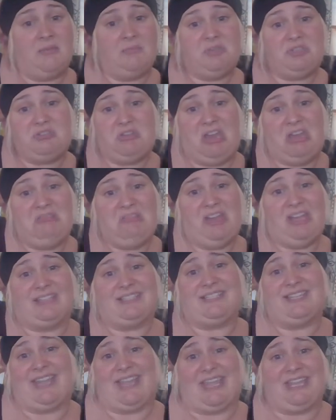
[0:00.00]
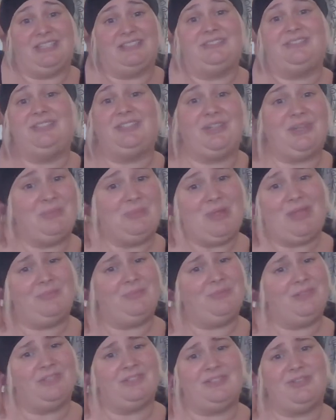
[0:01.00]
I'm a train wreck today. You know, I'm, I'm
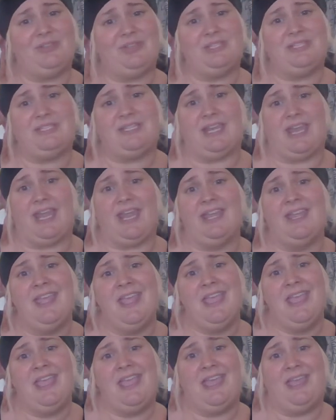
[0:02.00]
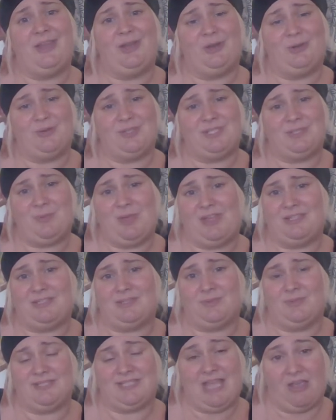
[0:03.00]
not too good today. And her
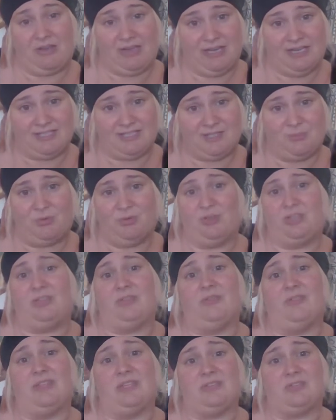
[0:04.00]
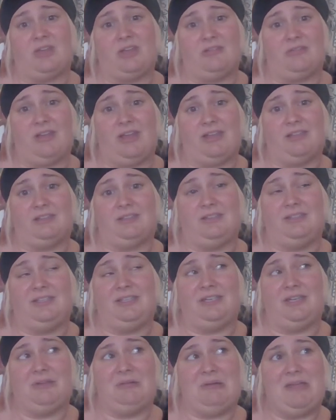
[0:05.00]
response was, How can I support you on that train wreck?
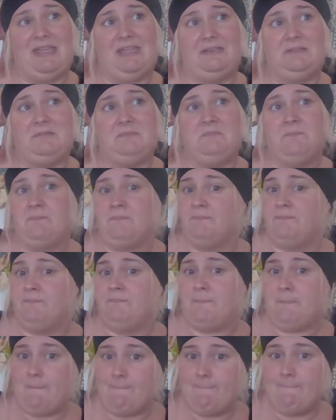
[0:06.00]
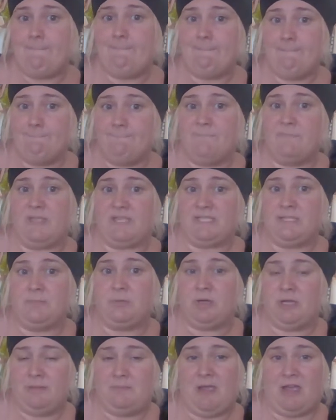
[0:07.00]
You know, and that's a
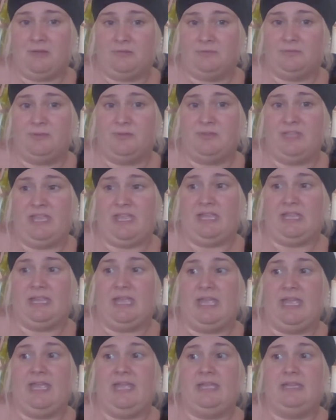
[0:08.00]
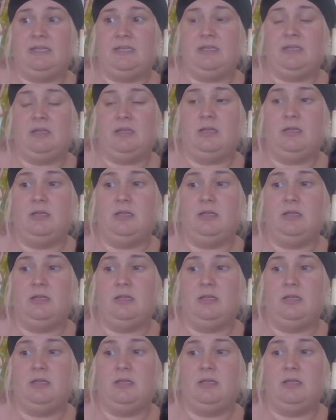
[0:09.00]
pretty powerful thing. And